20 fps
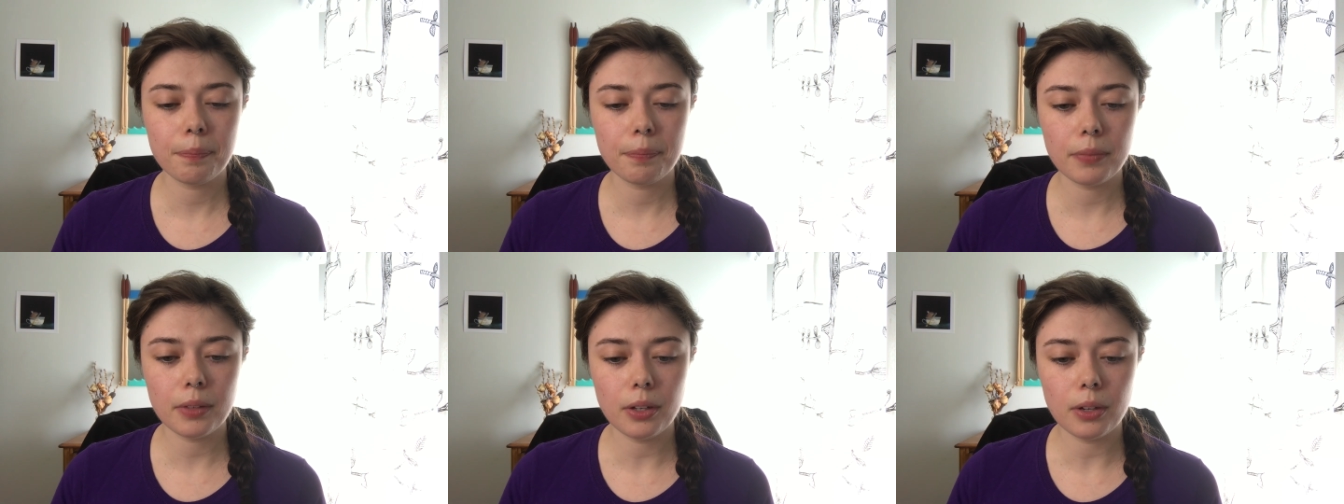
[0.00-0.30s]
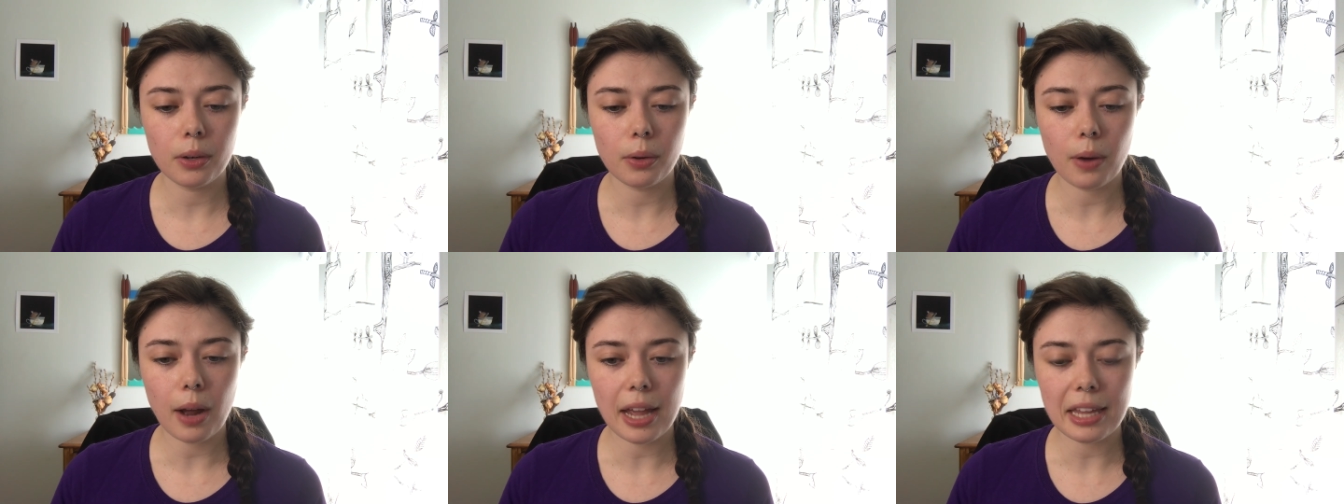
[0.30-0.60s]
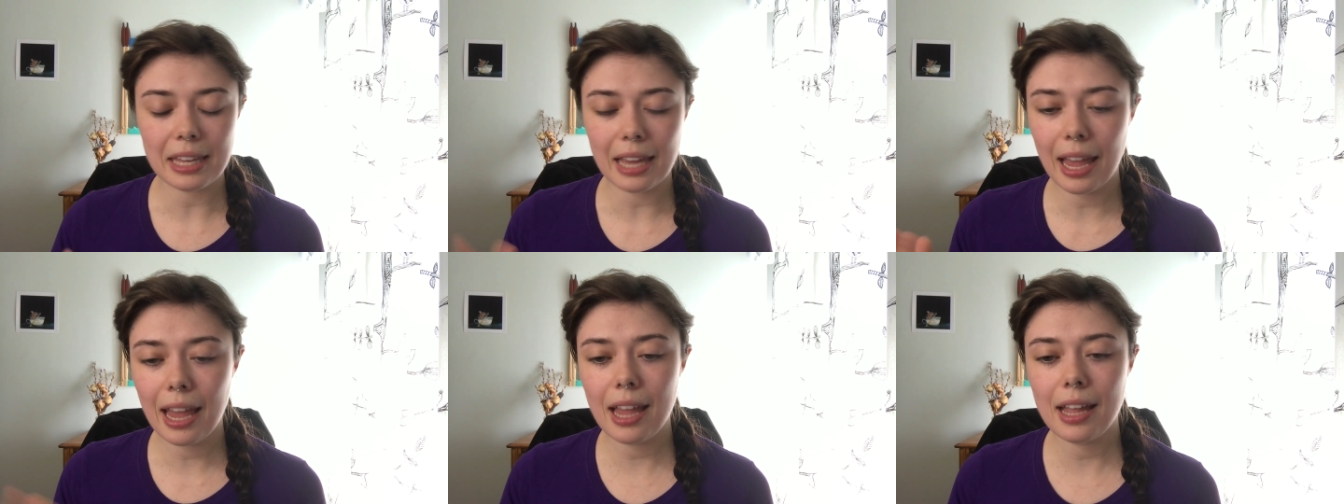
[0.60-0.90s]
you know, I
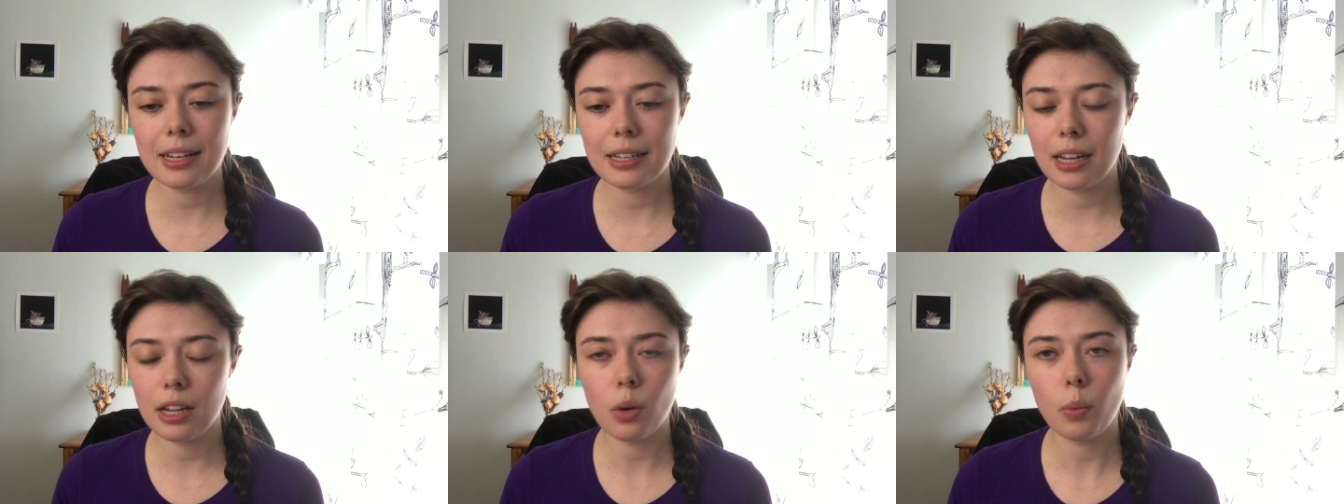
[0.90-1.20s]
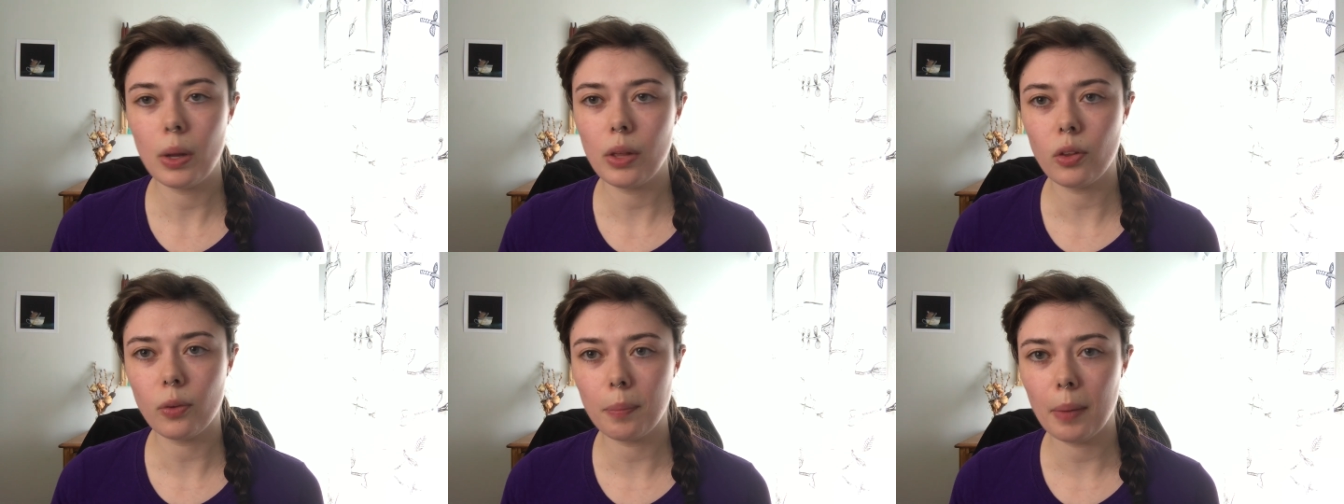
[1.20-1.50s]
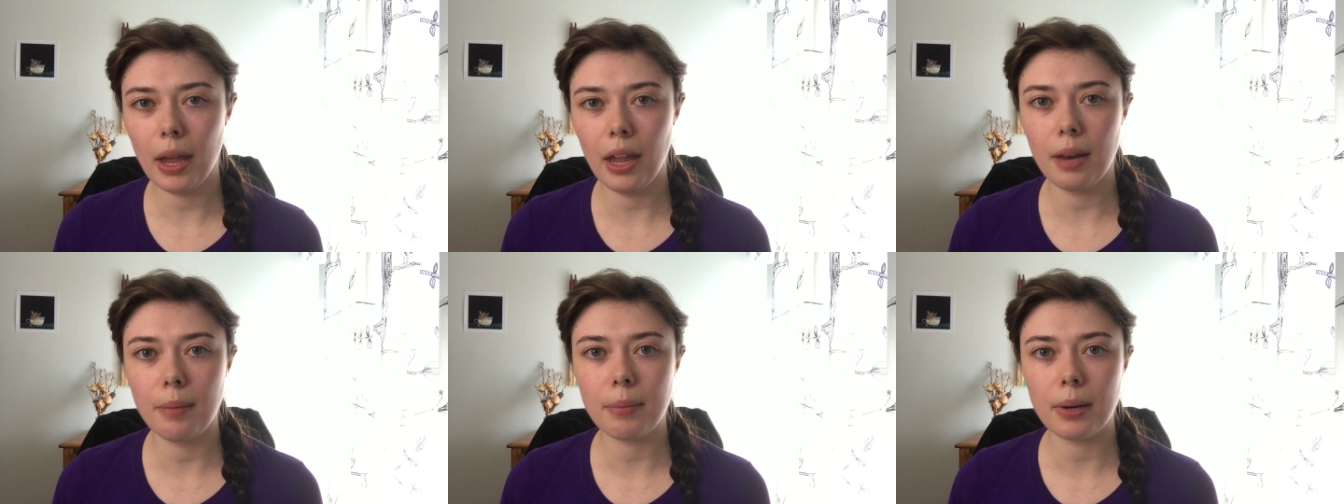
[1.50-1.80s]
can't take away their
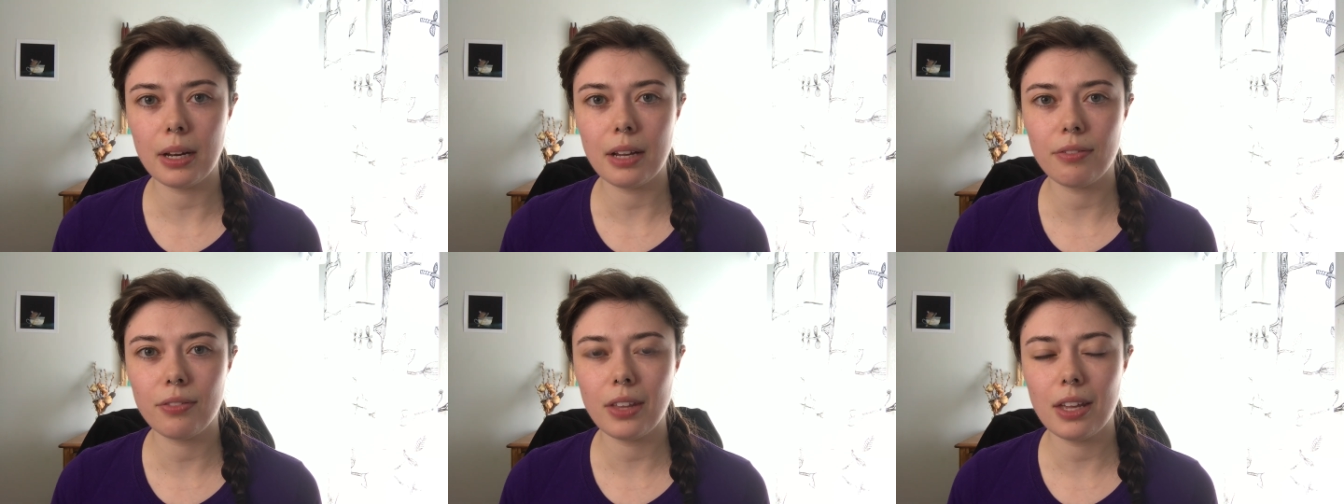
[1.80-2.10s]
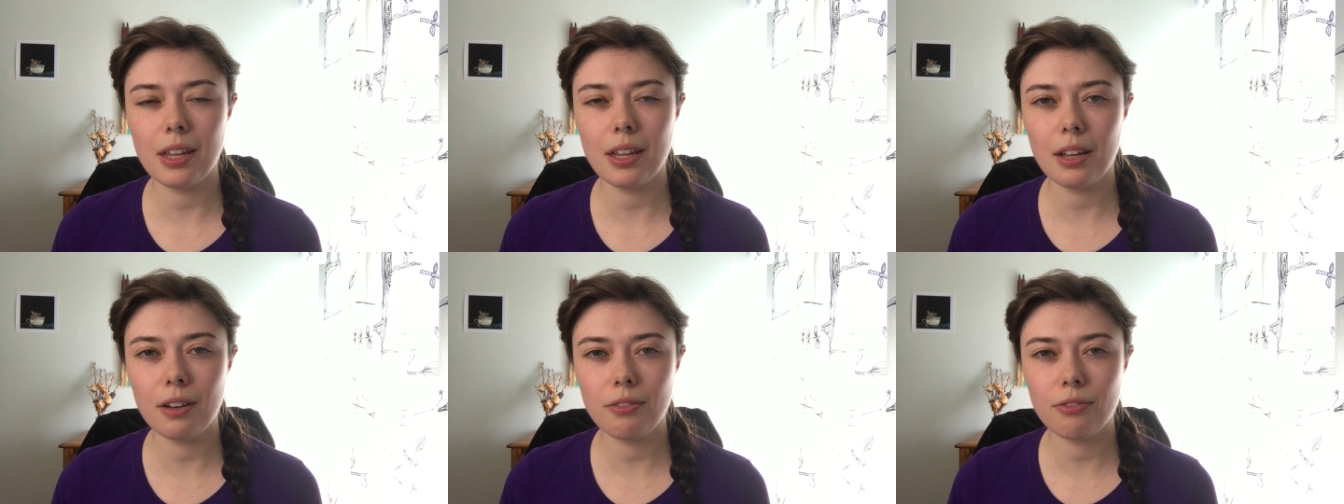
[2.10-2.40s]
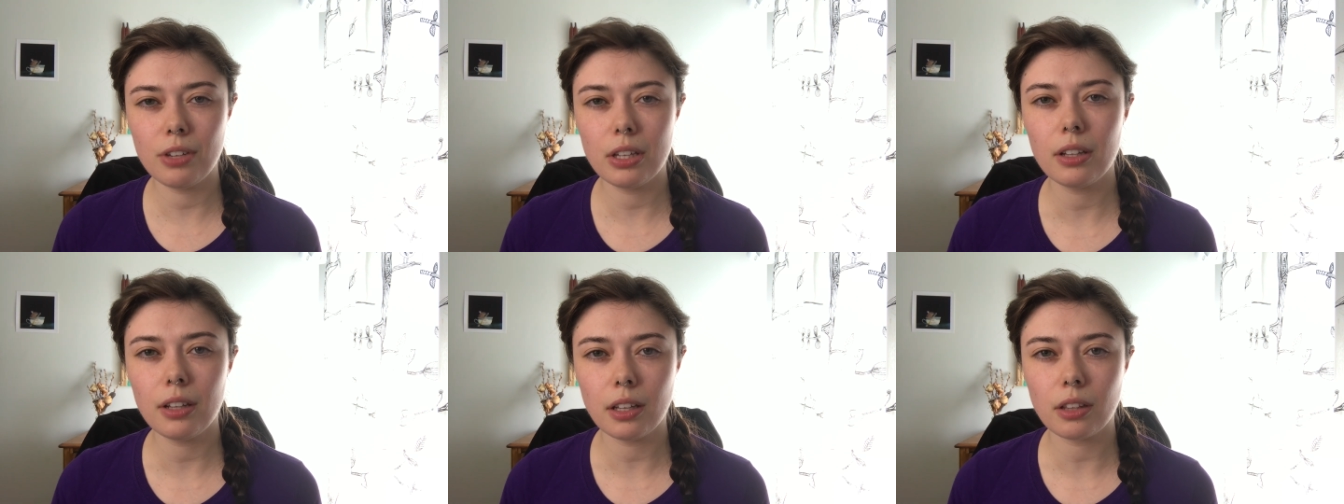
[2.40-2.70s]
pain, but if they can
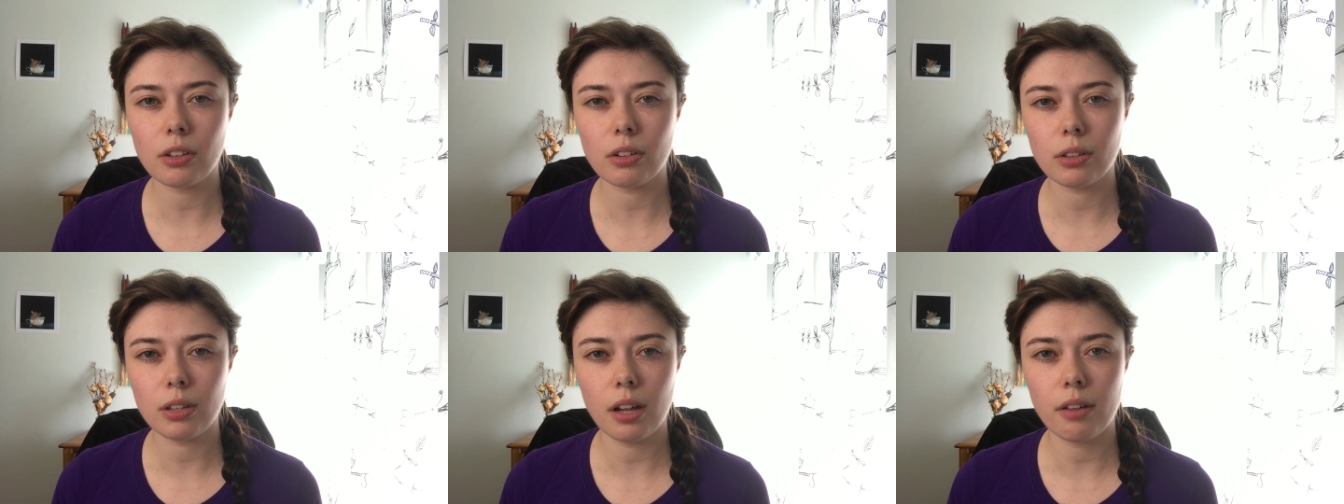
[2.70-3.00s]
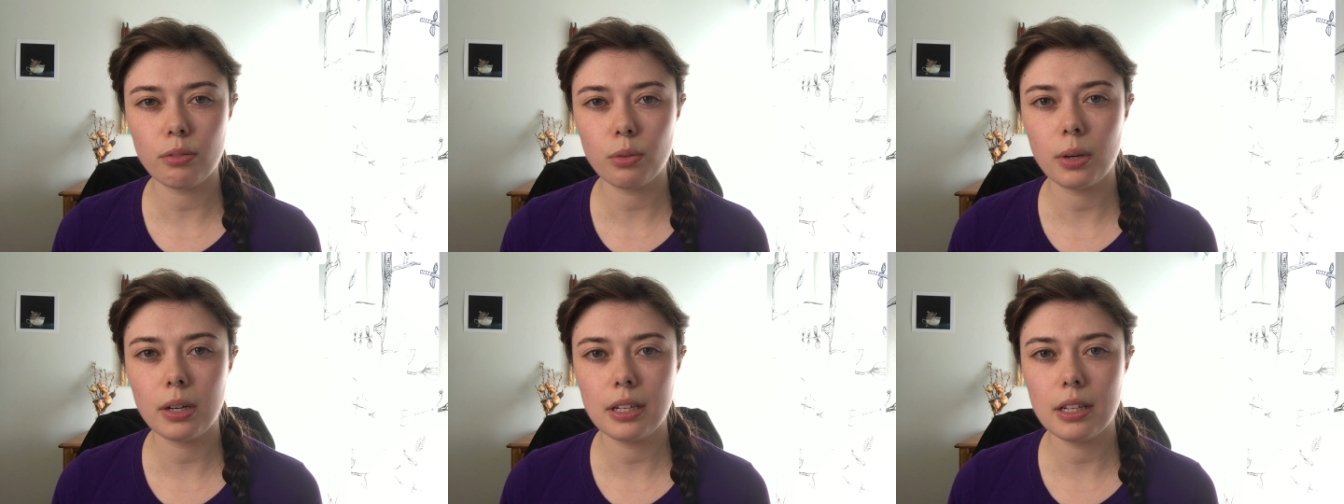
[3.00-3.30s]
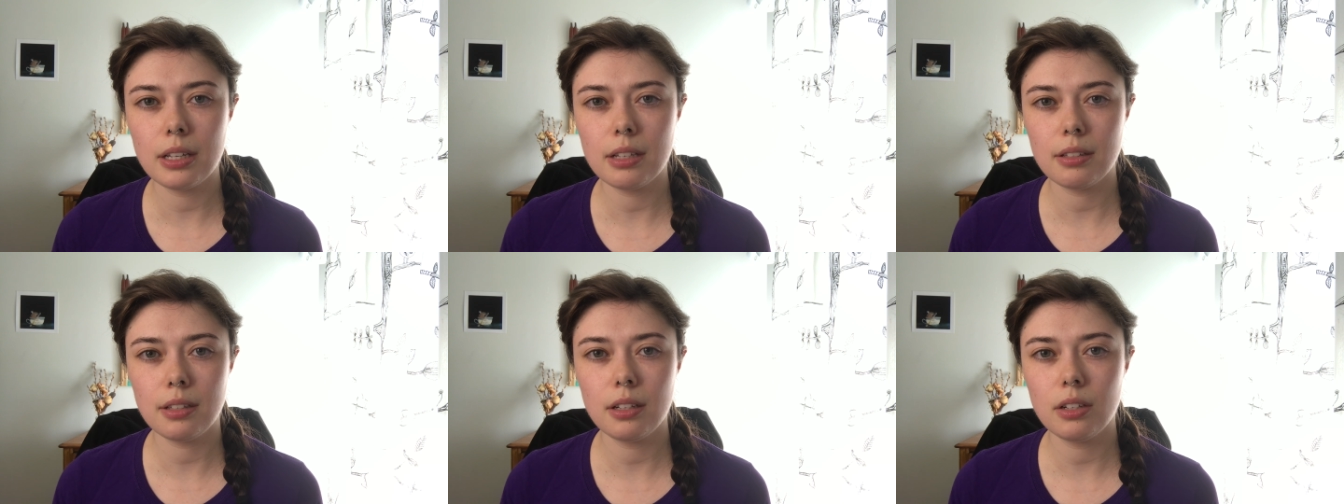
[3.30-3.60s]
feel like their loved one
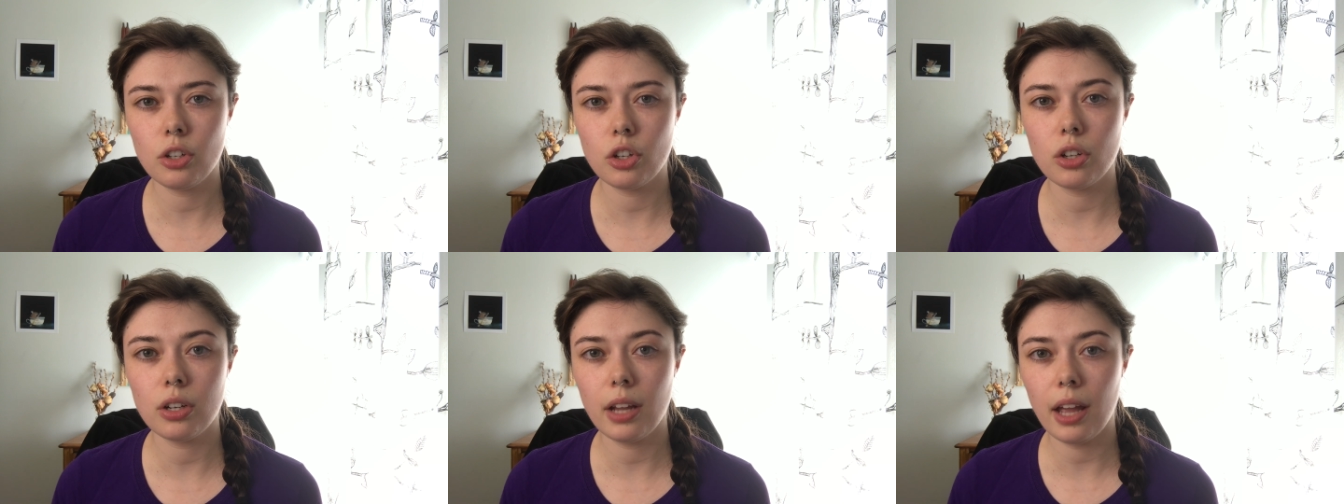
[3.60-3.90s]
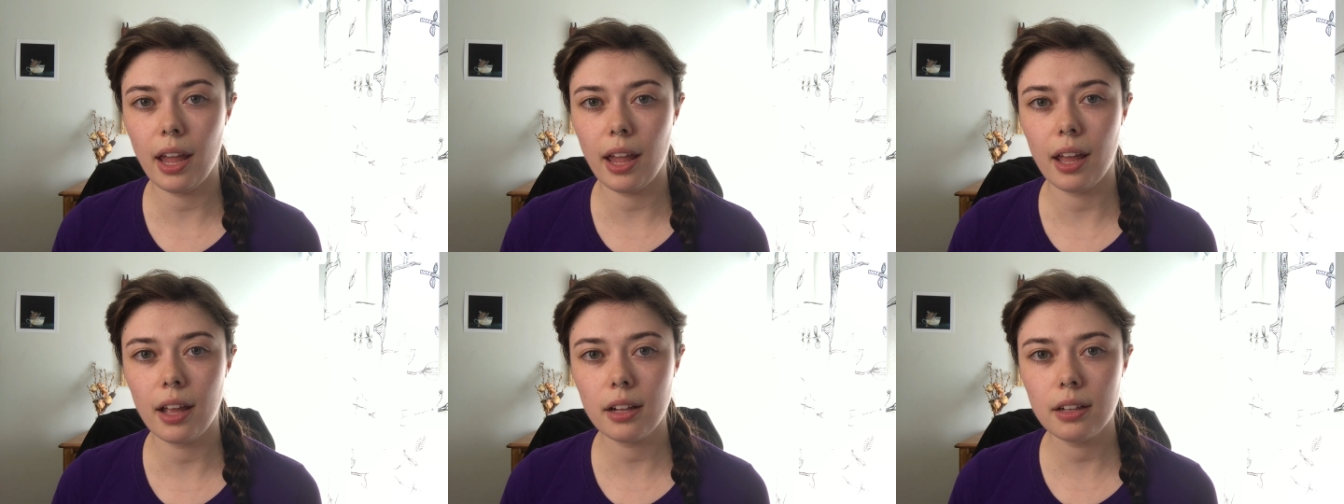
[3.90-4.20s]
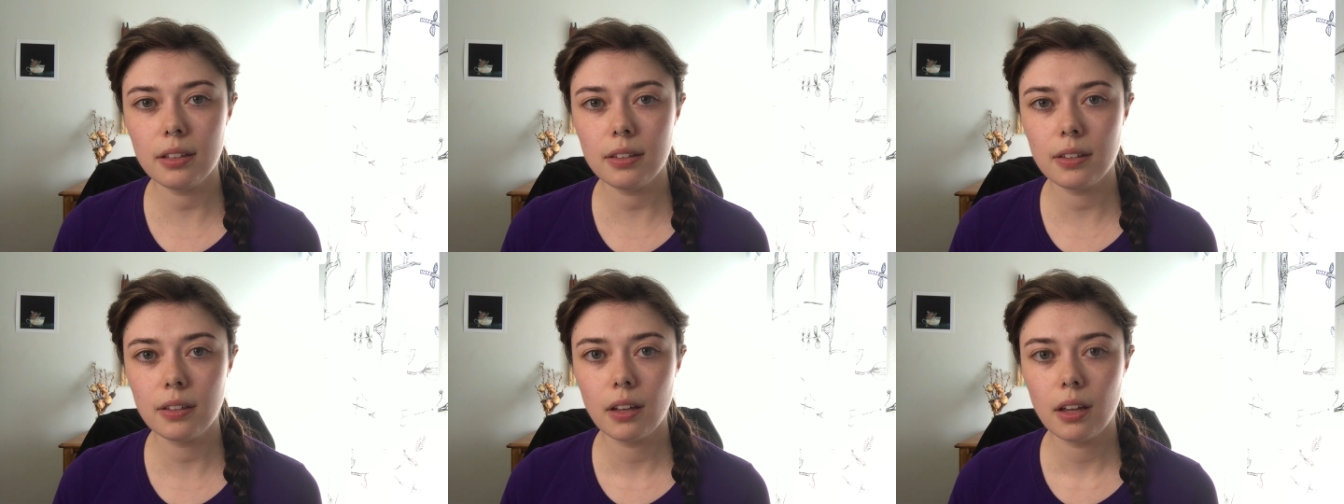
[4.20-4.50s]
is in good
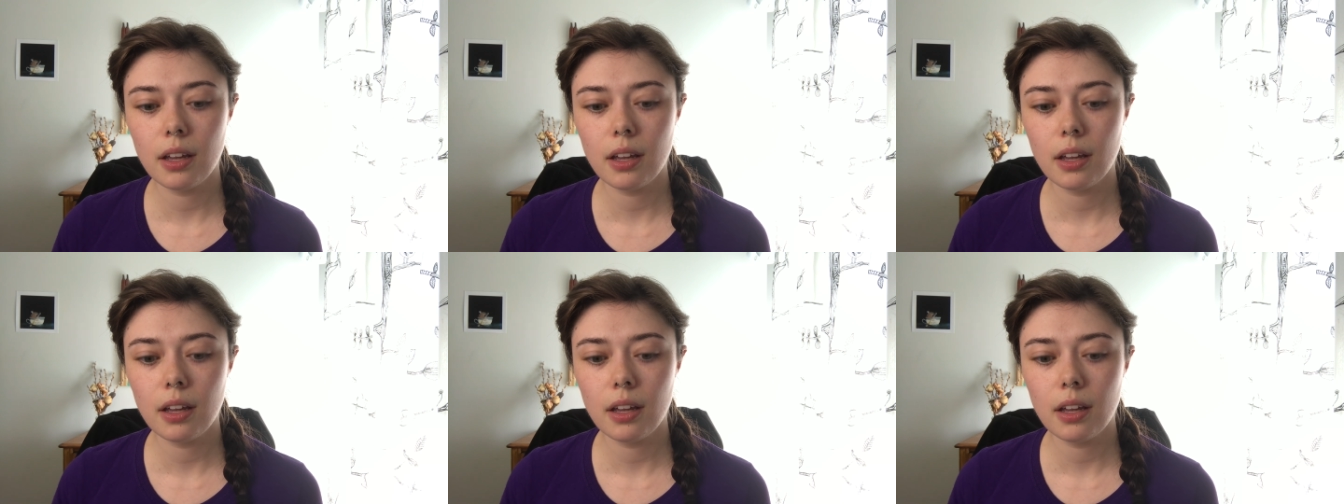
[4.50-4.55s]
hands,